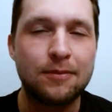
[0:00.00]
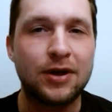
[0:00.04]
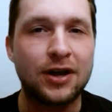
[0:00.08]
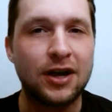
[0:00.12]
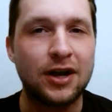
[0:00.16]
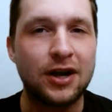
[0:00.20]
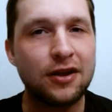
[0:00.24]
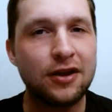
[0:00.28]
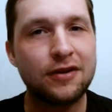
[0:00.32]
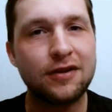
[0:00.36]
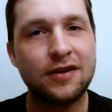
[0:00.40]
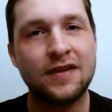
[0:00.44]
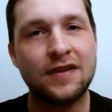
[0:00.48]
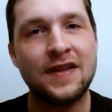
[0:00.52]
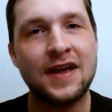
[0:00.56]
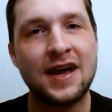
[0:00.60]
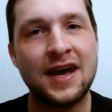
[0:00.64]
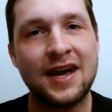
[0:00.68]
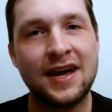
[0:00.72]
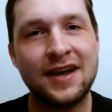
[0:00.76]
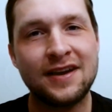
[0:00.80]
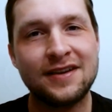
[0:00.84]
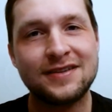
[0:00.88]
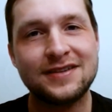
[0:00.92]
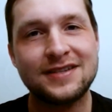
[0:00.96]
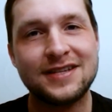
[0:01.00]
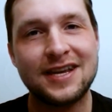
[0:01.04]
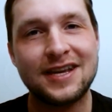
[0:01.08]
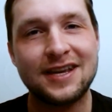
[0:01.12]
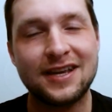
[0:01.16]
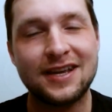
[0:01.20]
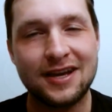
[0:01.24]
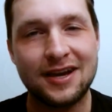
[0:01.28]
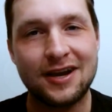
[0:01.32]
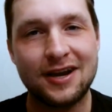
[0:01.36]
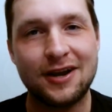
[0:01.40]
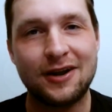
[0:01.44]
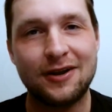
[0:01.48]
But other than that,
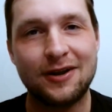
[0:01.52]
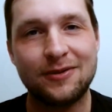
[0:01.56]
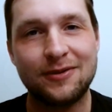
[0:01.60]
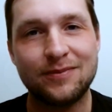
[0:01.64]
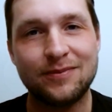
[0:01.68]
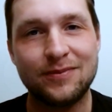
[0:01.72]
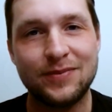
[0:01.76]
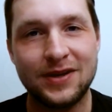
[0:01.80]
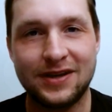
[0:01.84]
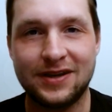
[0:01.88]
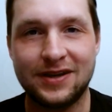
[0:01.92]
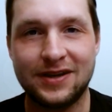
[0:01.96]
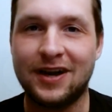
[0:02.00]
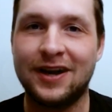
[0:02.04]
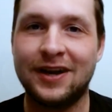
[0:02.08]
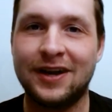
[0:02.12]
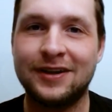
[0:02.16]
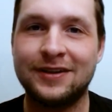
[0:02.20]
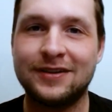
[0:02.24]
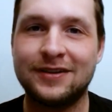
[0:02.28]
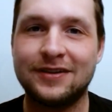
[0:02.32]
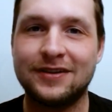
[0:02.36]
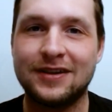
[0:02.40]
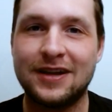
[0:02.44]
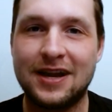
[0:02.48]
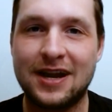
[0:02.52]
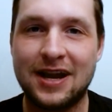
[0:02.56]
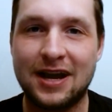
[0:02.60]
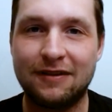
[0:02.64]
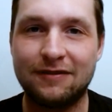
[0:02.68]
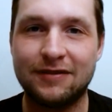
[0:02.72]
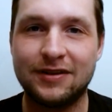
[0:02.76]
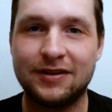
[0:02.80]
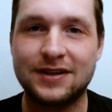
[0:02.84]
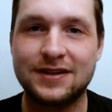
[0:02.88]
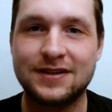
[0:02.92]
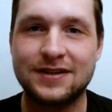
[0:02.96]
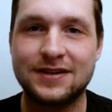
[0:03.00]
take care, be kind, and
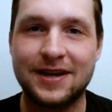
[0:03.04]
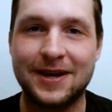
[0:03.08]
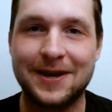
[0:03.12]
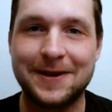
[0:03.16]
have a nice